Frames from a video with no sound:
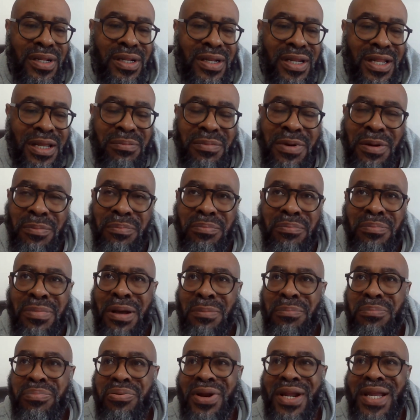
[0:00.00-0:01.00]
Like my my
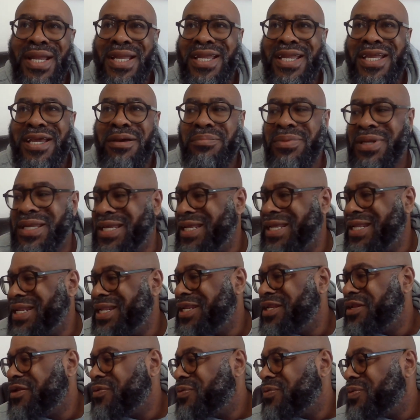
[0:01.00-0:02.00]
brain kept getting
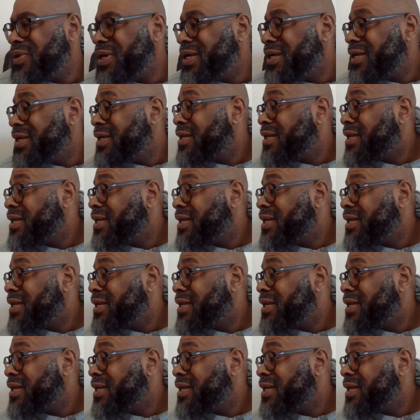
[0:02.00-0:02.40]
in the way.